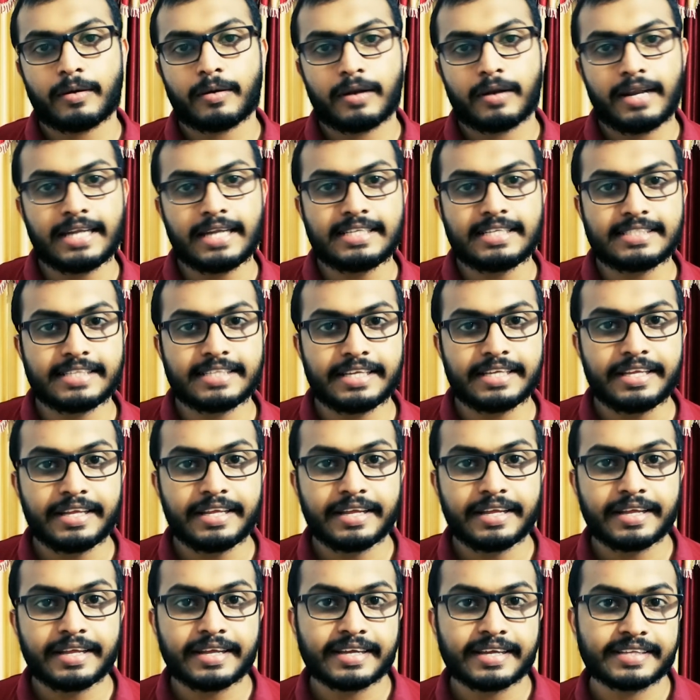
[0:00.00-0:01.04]
Let's see
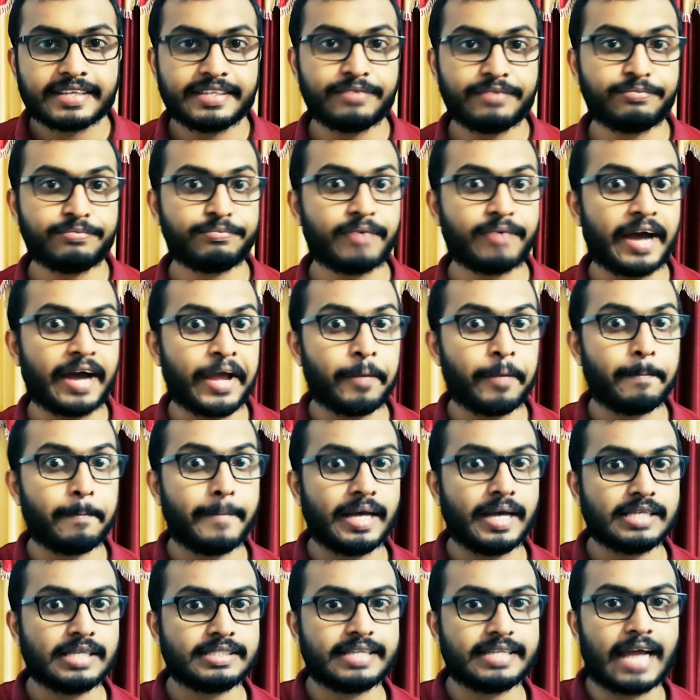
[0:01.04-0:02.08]
the 5
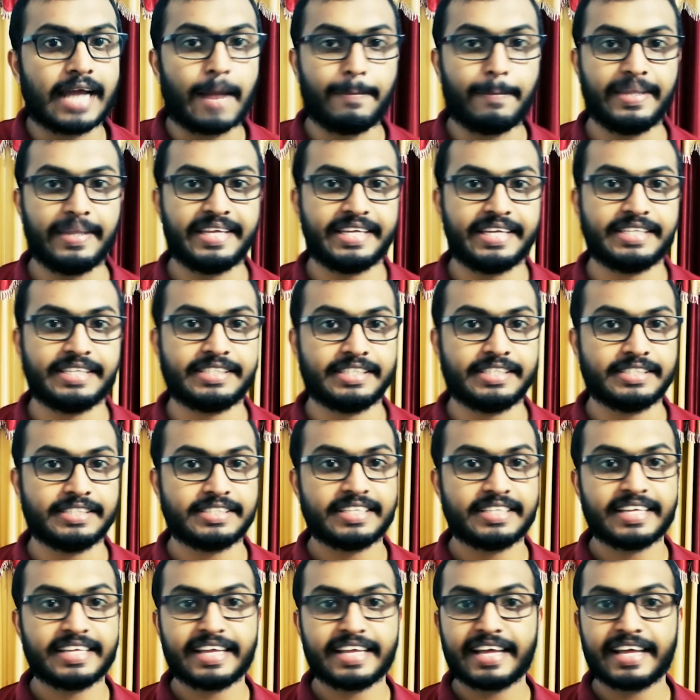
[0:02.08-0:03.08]
best applications.